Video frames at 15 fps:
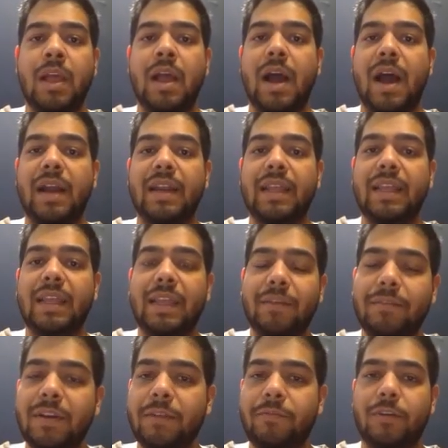And
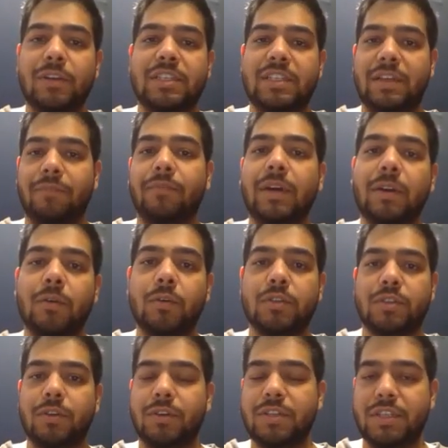even if you're someone who's
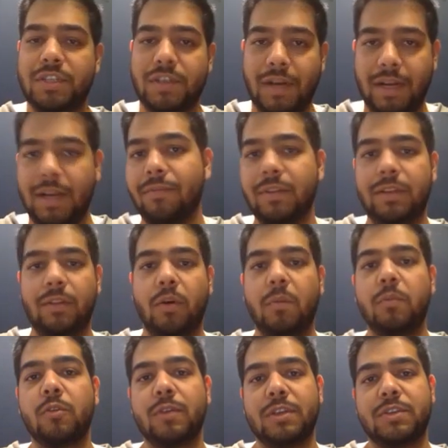not struggling with low
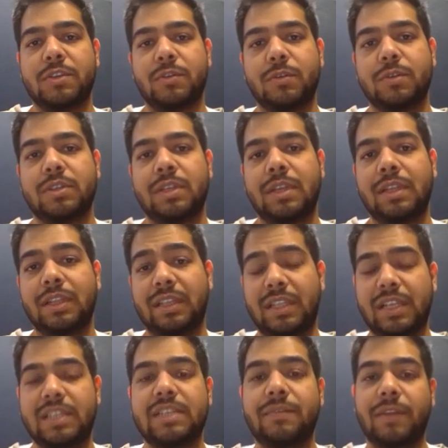mood issues,
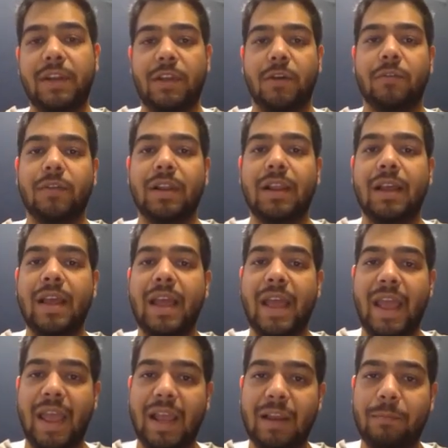this video will
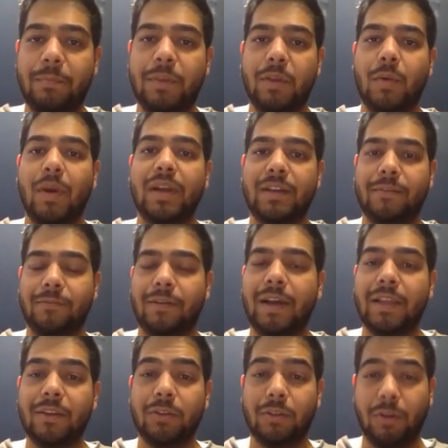help you
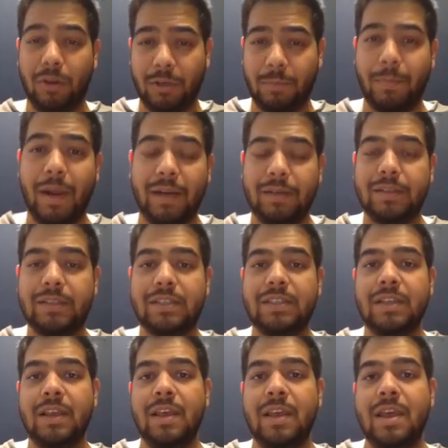identify your thought
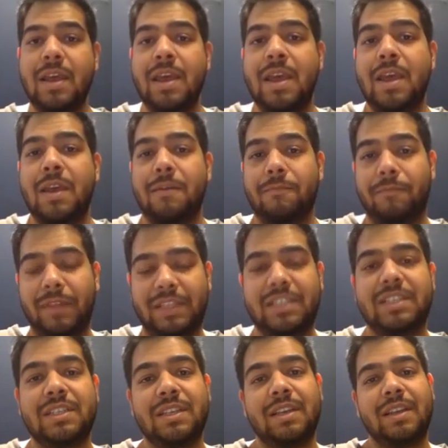patterns
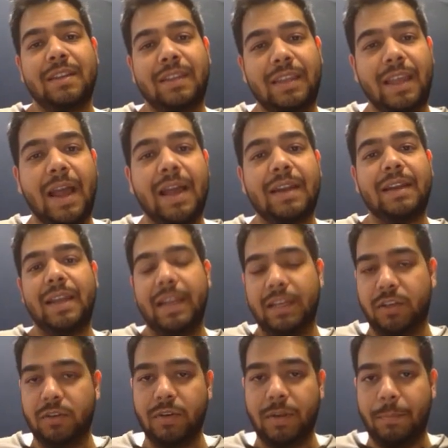which can lead
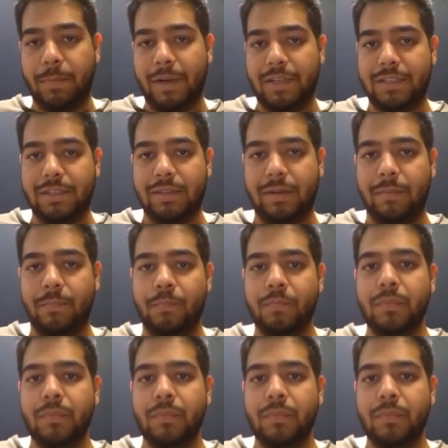to depression.